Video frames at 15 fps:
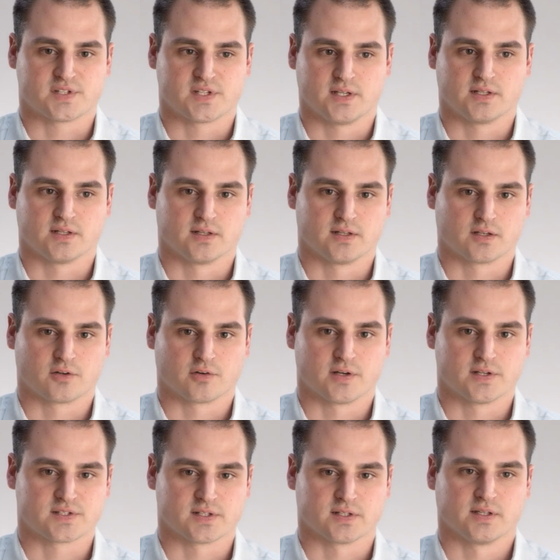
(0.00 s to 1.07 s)
seen an
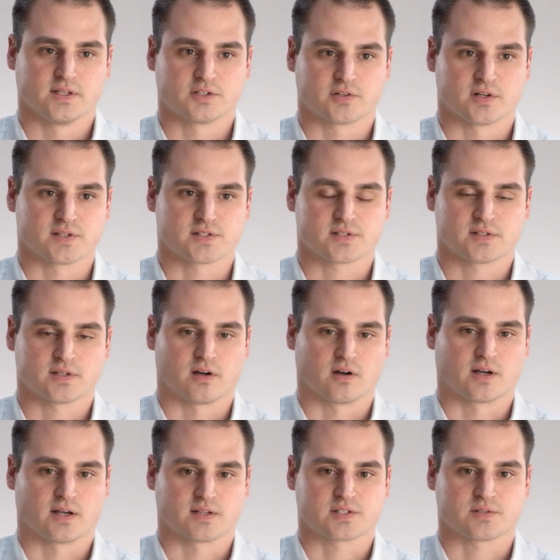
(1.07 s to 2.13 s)
increasing interest in our
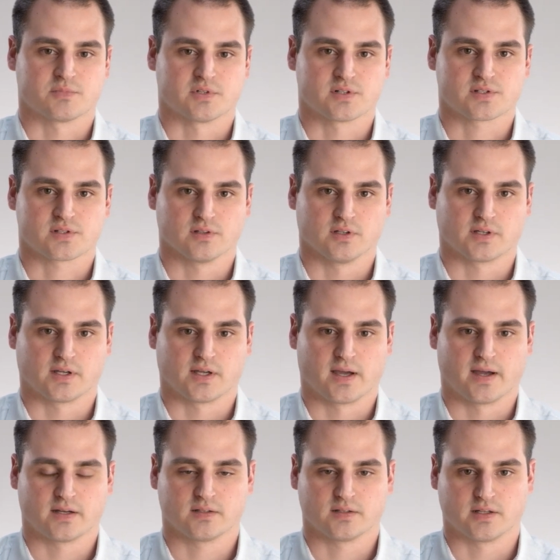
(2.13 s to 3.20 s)
customers looking
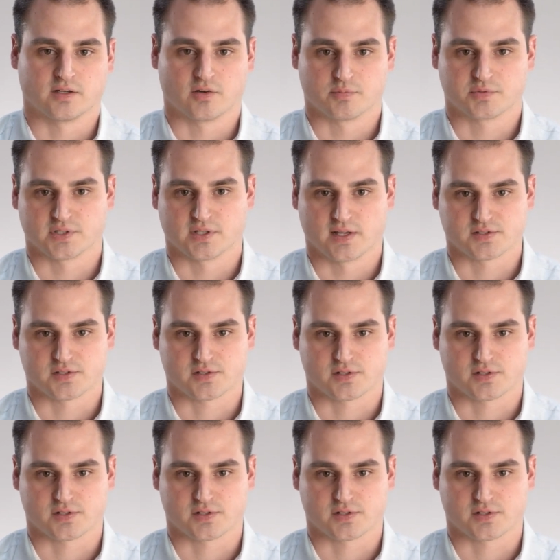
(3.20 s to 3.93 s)
at encryption as a